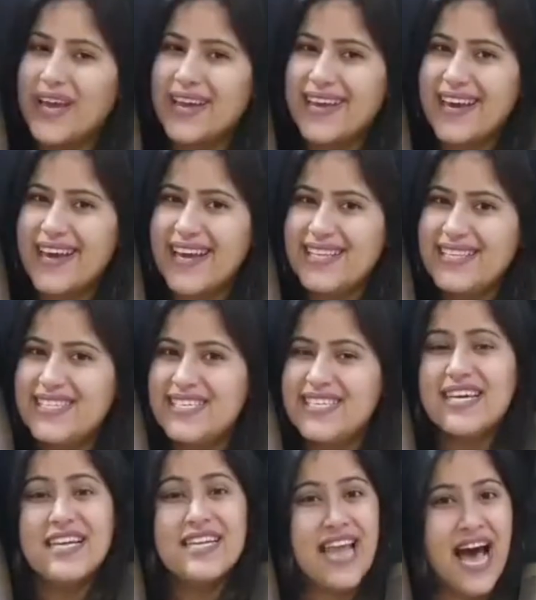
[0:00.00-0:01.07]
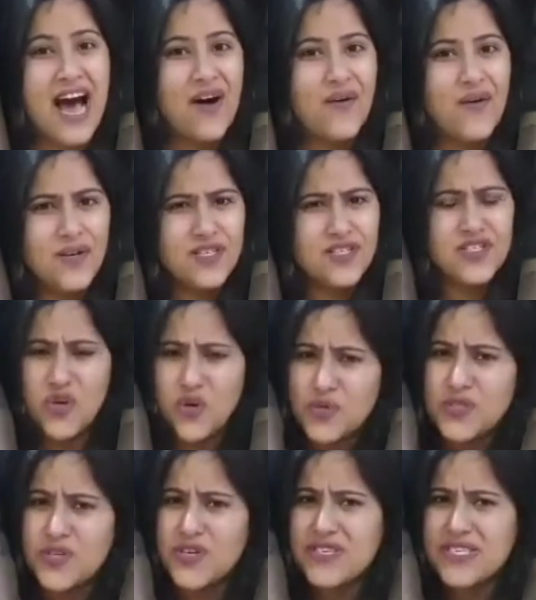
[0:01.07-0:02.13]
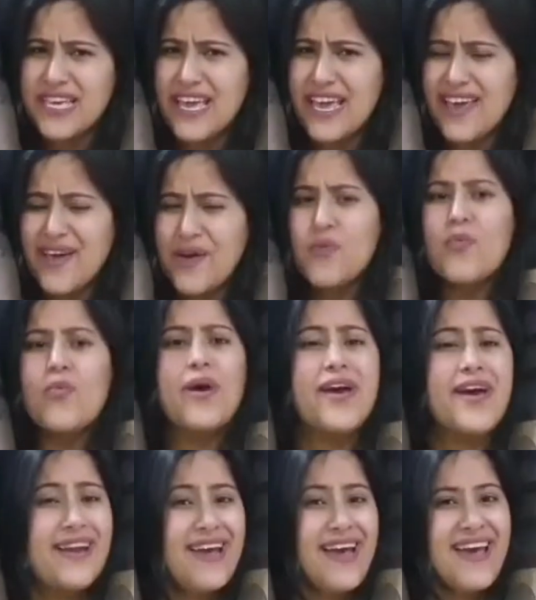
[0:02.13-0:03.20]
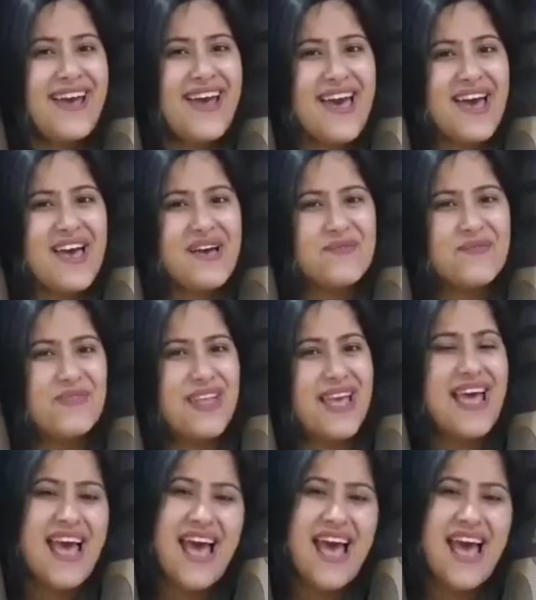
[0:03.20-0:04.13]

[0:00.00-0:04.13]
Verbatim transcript: Okay kids, now don't you see where I am?